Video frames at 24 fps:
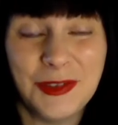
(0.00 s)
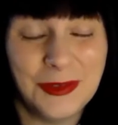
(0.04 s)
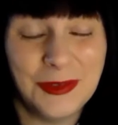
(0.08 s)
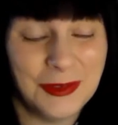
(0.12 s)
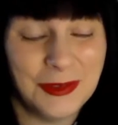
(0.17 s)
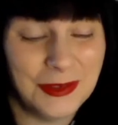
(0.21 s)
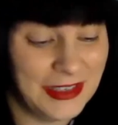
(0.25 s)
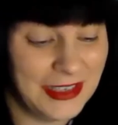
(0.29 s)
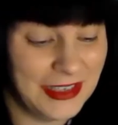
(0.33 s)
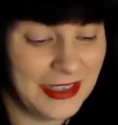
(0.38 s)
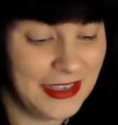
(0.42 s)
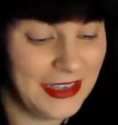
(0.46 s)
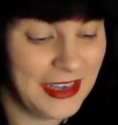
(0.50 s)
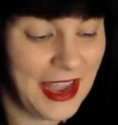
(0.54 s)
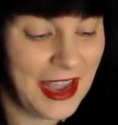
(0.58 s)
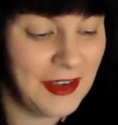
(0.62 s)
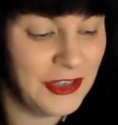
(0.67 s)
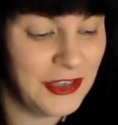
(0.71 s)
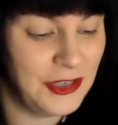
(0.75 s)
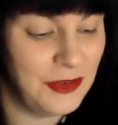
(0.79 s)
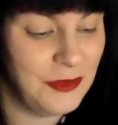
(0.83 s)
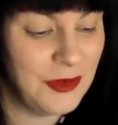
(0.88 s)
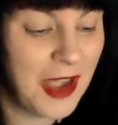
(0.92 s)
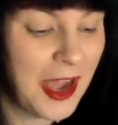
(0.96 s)
you
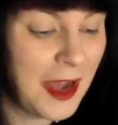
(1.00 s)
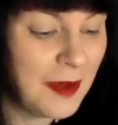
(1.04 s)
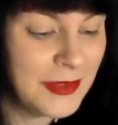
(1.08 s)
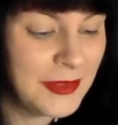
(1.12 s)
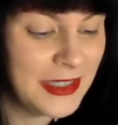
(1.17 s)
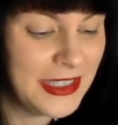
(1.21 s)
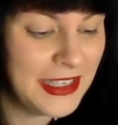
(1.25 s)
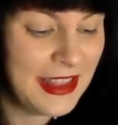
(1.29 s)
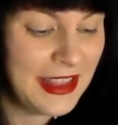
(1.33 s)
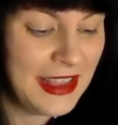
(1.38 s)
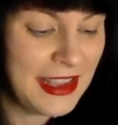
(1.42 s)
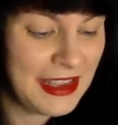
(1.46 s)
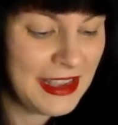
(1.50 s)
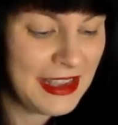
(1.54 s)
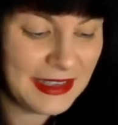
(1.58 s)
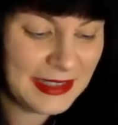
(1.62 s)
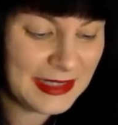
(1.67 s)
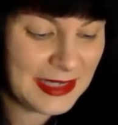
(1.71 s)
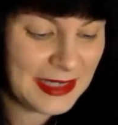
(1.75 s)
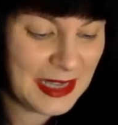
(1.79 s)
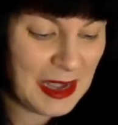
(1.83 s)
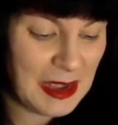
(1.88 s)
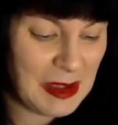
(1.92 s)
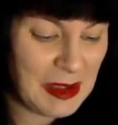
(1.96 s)
come to
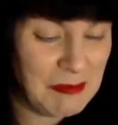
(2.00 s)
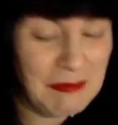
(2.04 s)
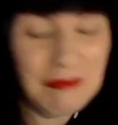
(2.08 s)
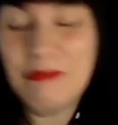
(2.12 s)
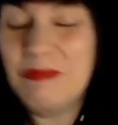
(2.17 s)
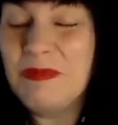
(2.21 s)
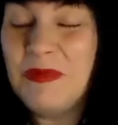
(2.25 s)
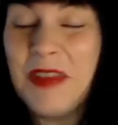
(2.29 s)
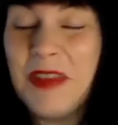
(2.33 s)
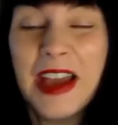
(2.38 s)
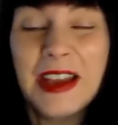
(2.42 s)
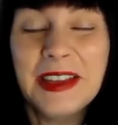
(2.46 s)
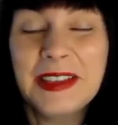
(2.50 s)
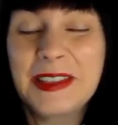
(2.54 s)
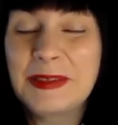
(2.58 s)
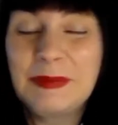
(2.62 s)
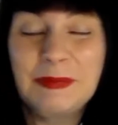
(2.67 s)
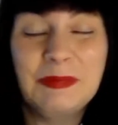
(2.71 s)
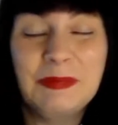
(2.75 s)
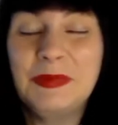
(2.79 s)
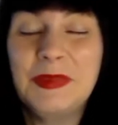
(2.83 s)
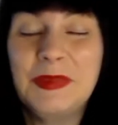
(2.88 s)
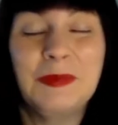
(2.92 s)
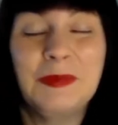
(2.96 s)
these? Yes,
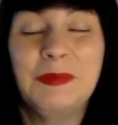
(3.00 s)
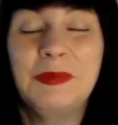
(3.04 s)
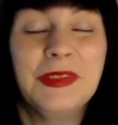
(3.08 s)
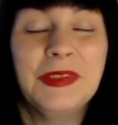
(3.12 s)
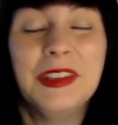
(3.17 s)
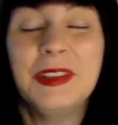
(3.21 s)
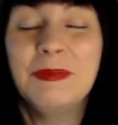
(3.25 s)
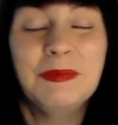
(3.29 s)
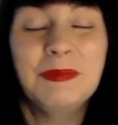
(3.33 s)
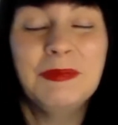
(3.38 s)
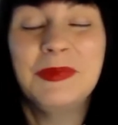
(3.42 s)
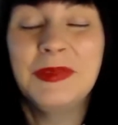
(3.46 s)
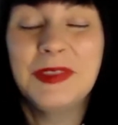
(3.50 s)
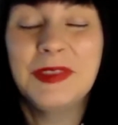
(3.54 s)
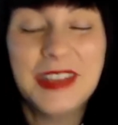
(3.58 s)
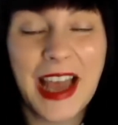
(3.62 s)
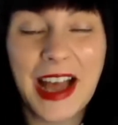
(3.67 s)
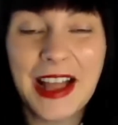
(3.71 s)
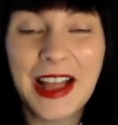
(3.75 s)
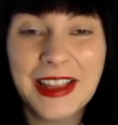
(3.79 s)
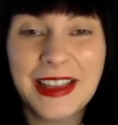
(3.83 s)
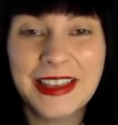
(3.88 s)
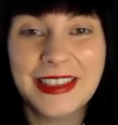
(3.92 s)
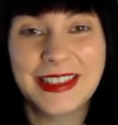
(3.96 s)
so
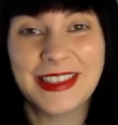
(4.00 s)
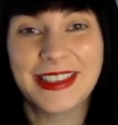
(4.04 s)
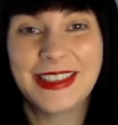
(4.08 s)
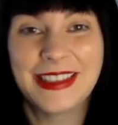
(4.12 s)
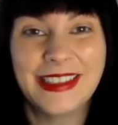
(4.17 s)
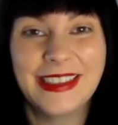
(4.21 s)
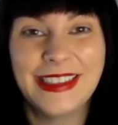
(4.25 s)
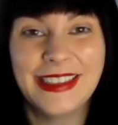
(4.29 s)
tell us.